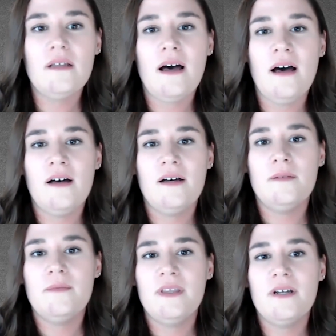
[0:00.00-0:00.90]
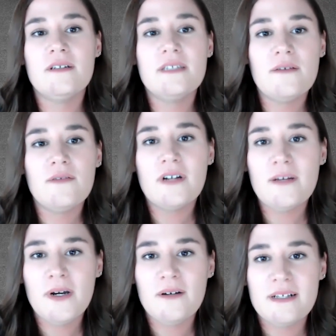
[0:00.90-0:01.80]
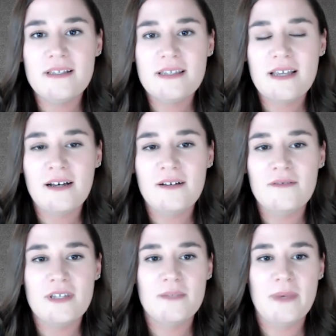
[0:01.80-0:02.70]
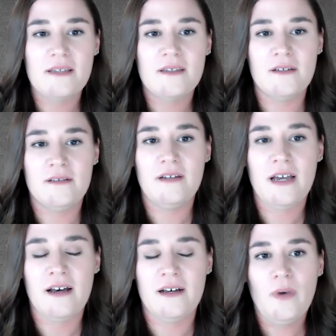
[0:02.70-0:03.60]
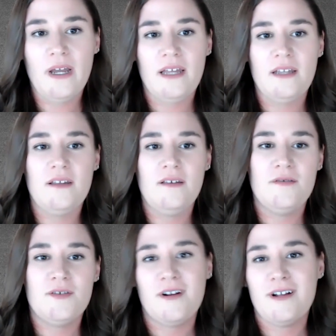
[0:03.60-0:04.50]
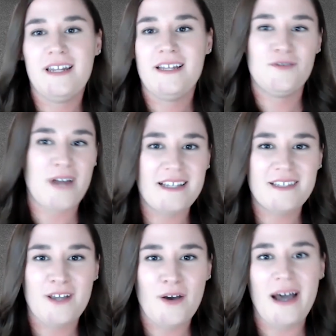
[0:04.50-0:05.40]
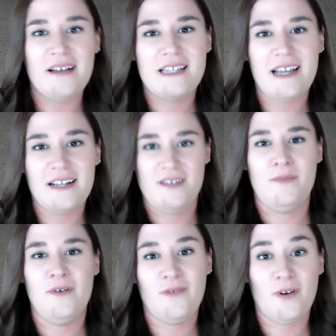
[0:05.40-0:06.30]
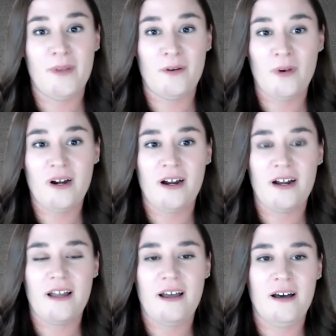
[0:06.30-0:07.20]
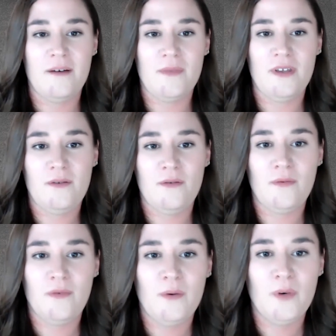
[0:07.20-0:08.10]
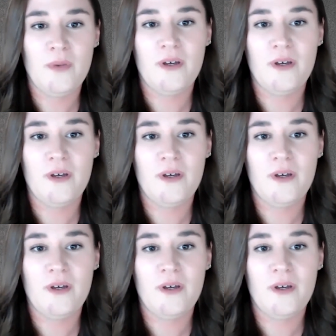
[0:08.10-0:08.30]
Well, there are several components of the spacesuit. When you start getting dressed to go outside to perform your work, you